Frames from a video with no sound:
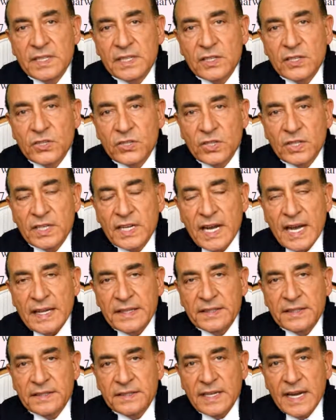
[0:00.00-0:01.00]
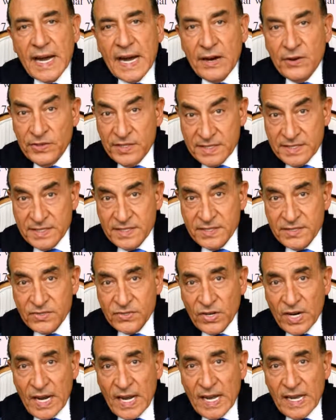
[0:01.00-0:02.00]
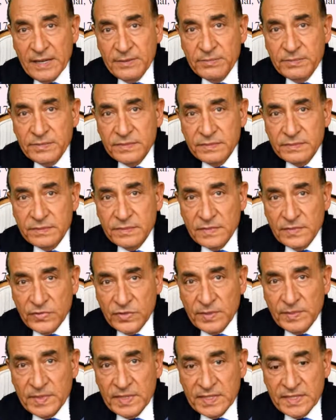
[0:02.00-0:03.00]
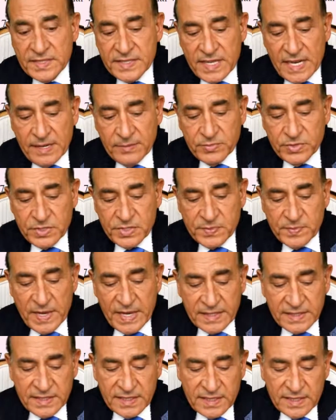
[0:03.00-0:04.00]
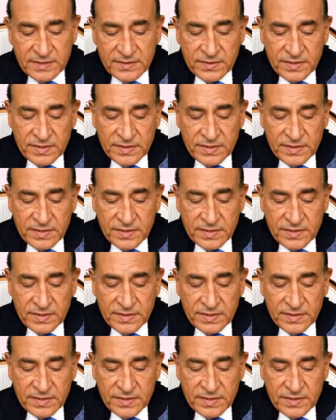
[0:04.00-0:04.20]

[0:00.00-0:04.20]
look at how it is described from a design perspective,